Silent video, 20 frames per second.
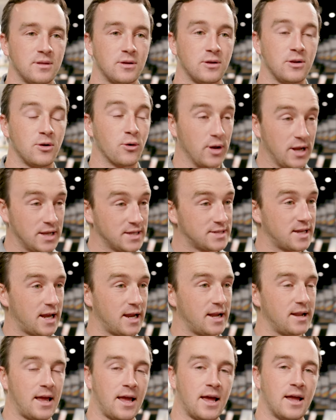your
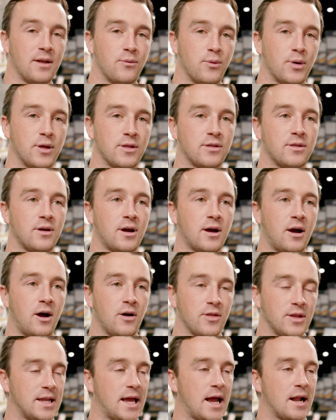insight and with uh,
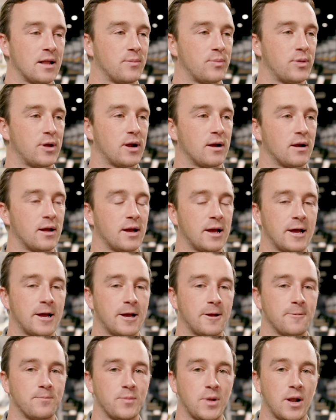all the data up there.
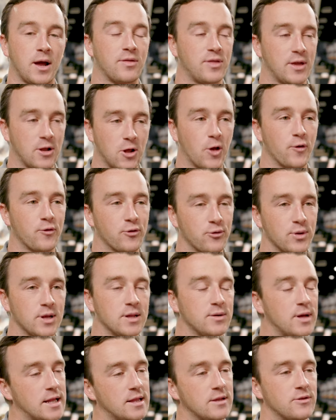Um, you know, I think golfers
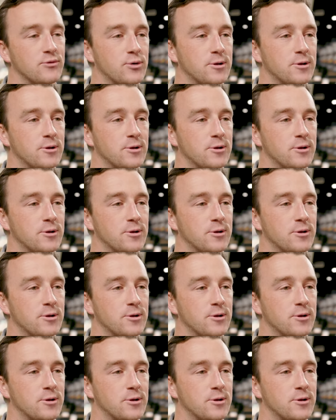really like this